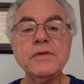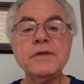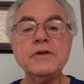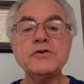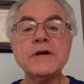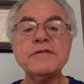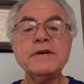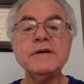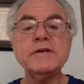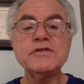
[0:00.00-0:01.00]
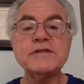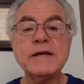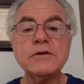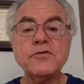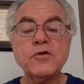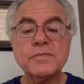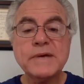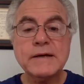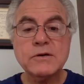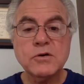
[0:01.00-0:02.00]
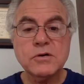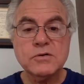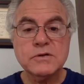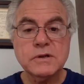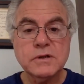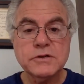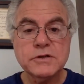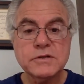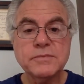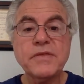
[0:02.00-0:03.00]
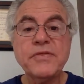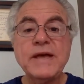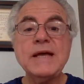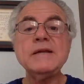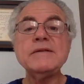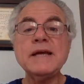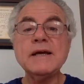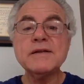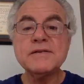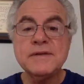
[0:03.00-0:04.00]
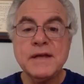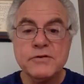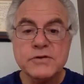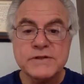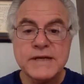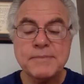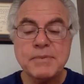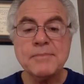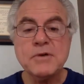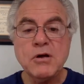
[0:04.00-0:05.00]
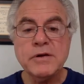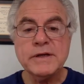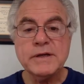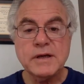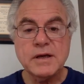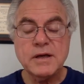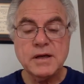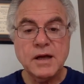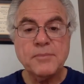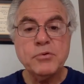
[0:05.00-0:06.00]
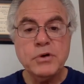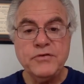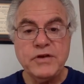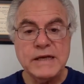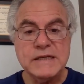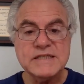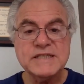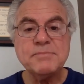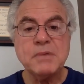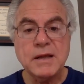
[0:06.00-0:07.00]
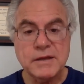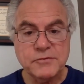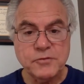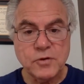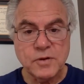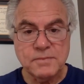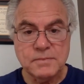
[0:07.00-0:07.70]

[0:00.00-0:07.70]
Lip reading: Then you translate it into standard form categorical syllogism. Then take another step. I'm calling it abbreviated symbolic form.